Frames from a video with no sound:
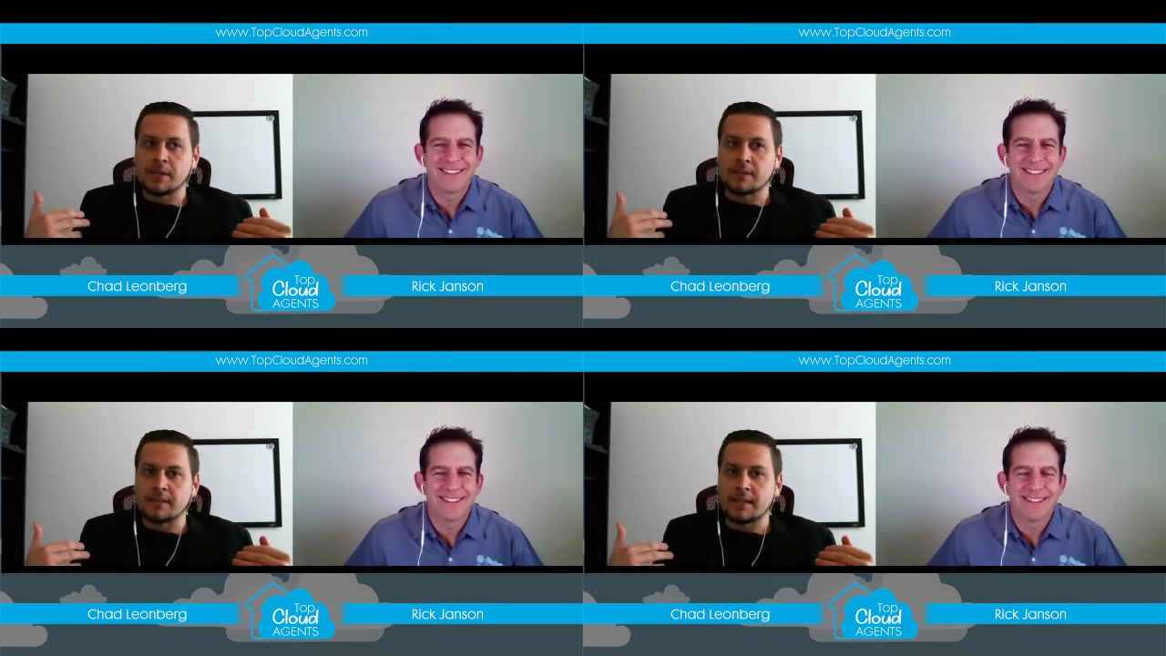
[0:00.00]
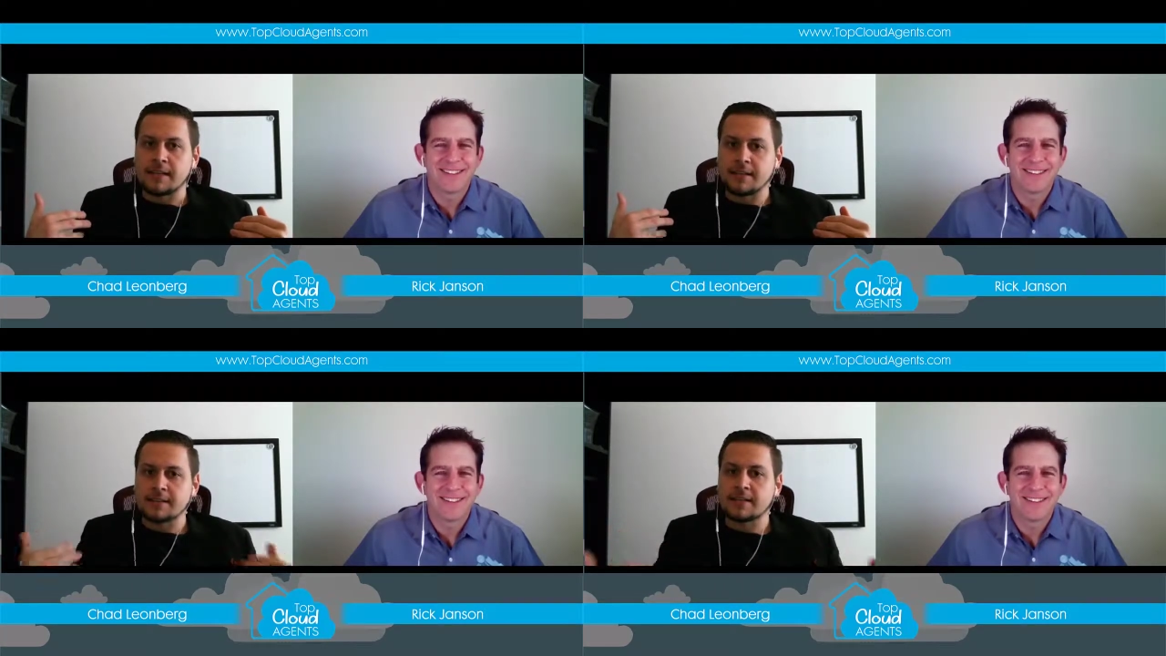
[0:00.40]
Speaker 1: it's it
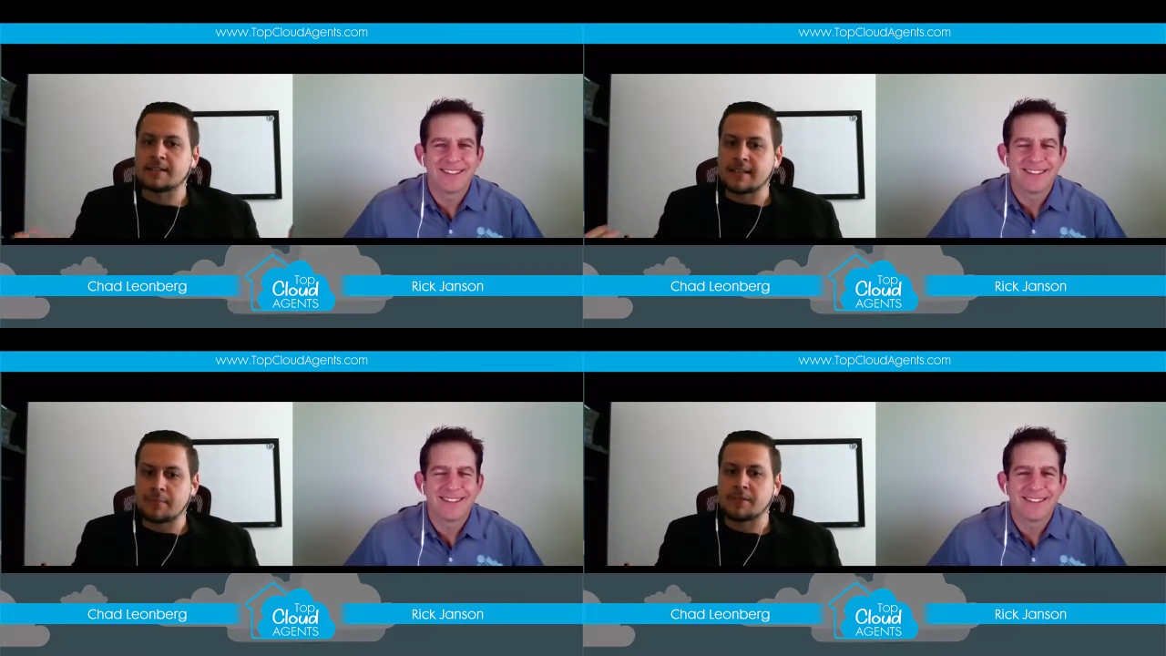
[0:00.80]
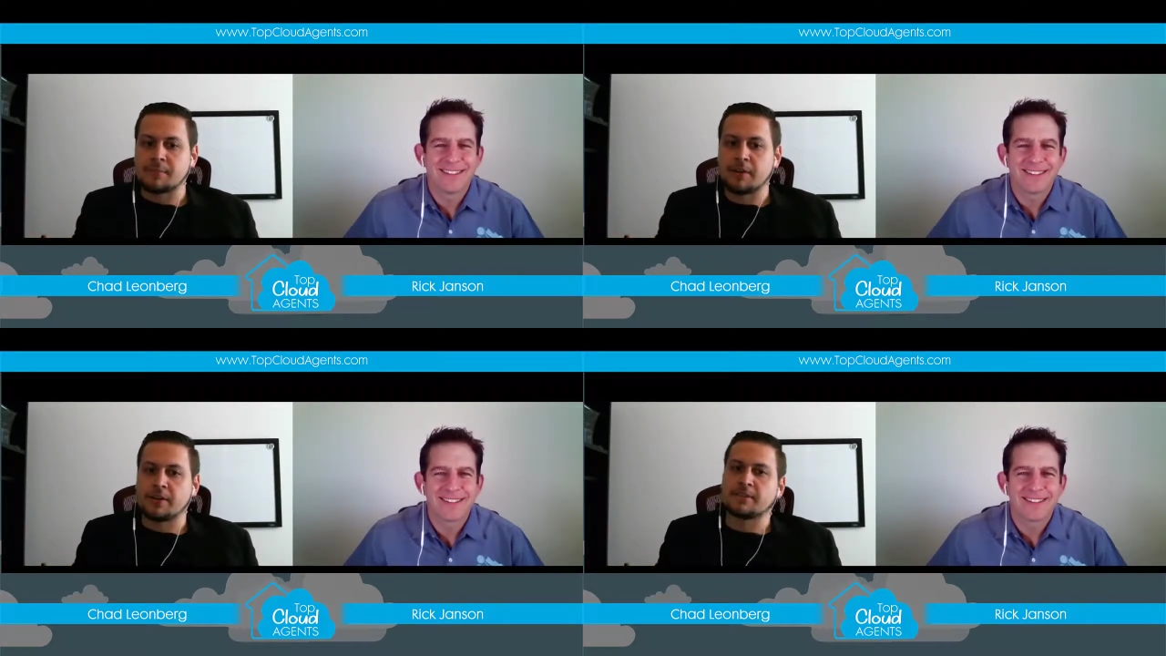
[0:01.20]
is the same
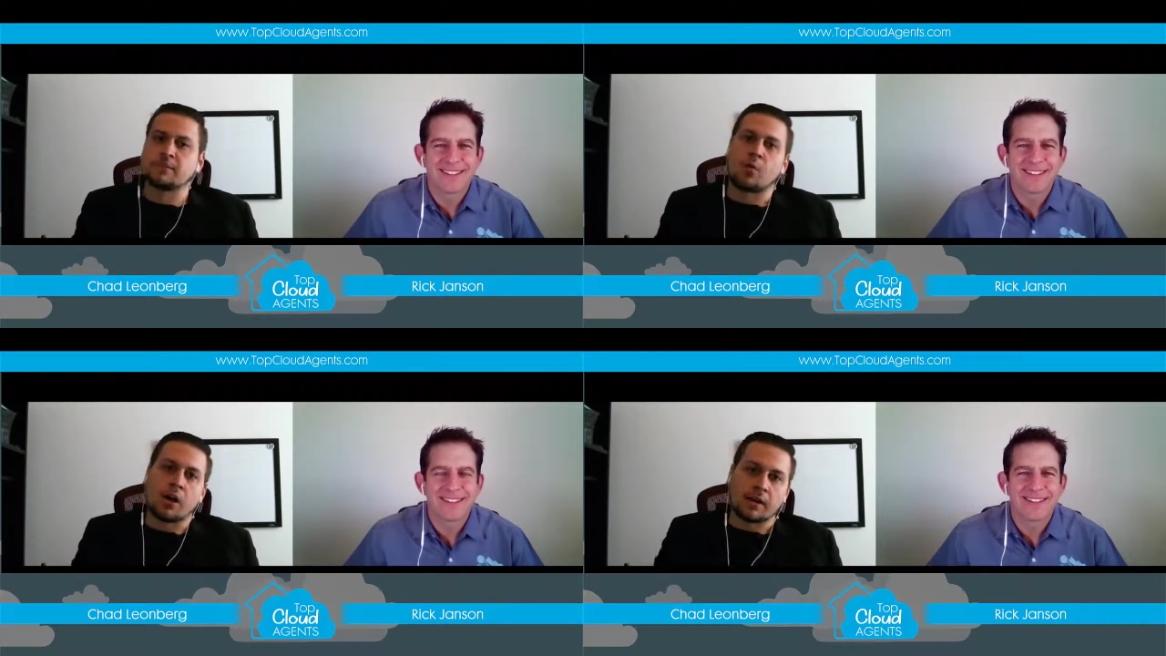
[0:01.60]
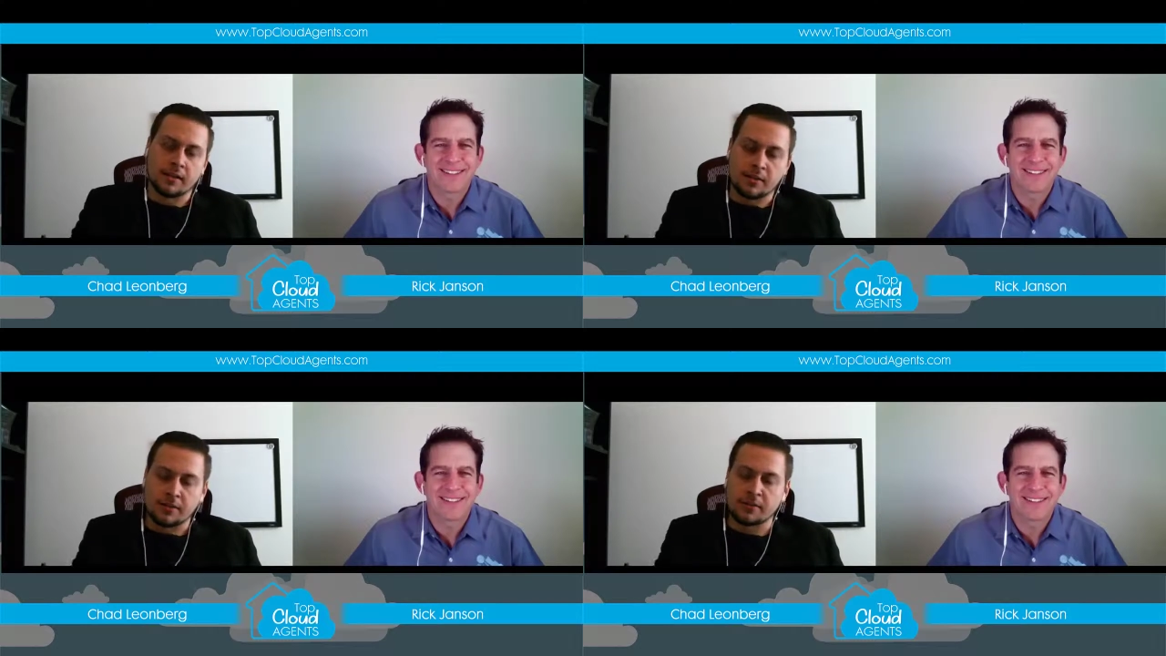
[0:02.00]
experience as walking
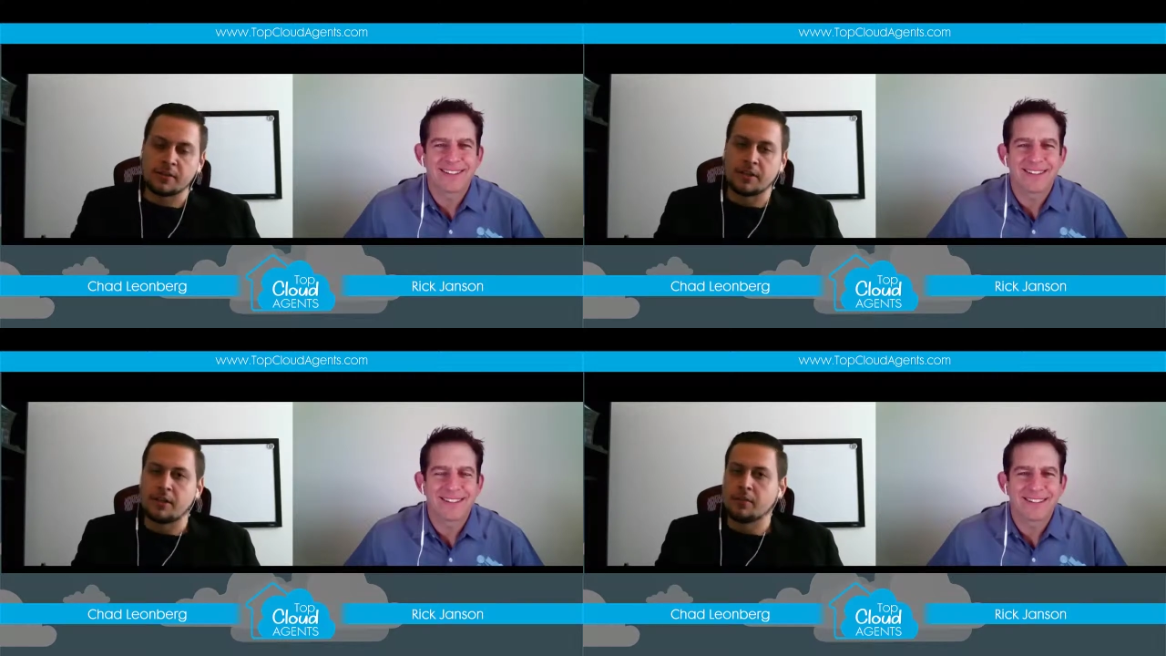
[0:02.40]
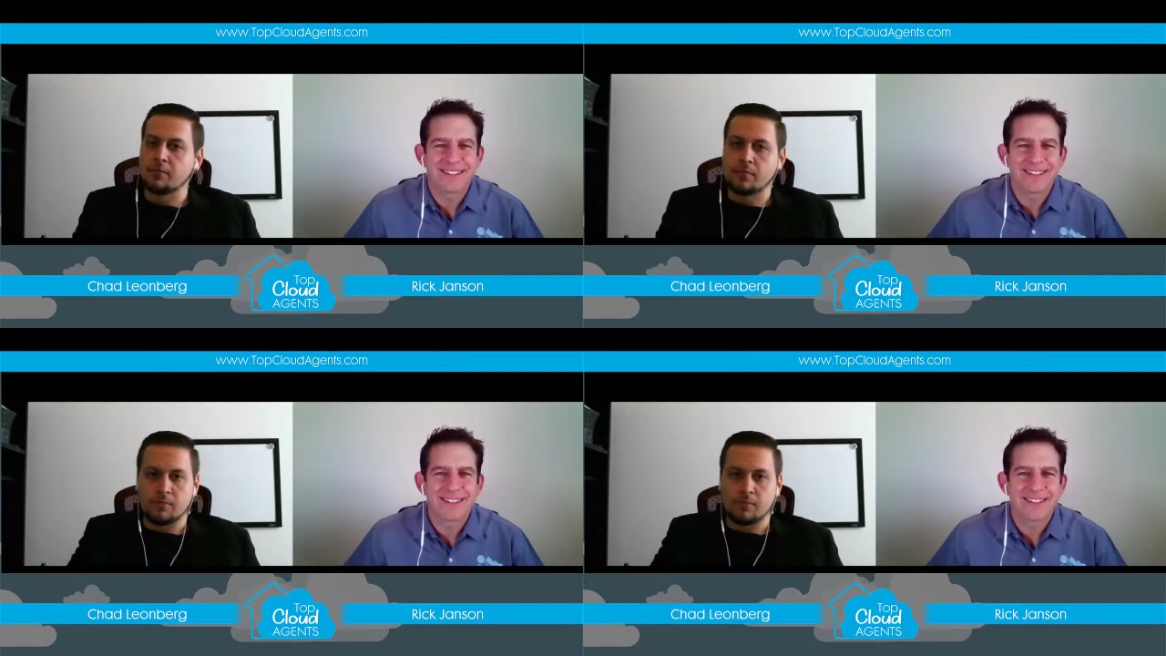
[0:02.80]
into your you know